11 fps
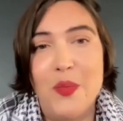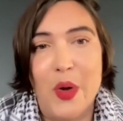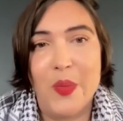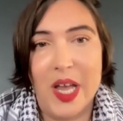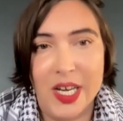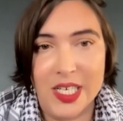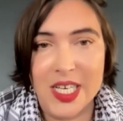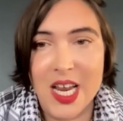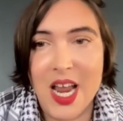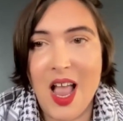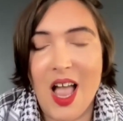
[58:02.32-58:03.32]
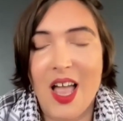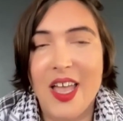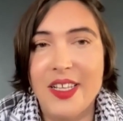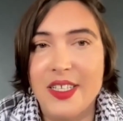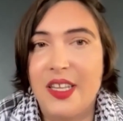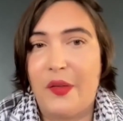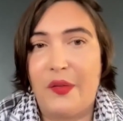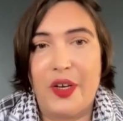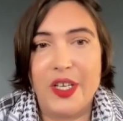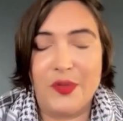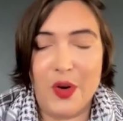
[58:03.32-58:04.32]
moment in South
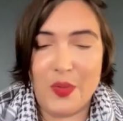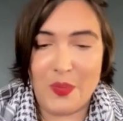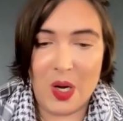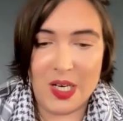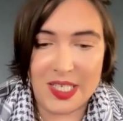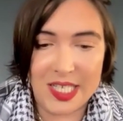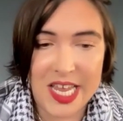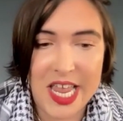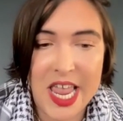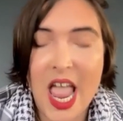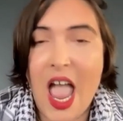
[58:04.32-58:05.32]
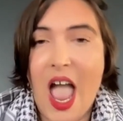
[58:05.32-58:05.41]
Africa's foreign policy.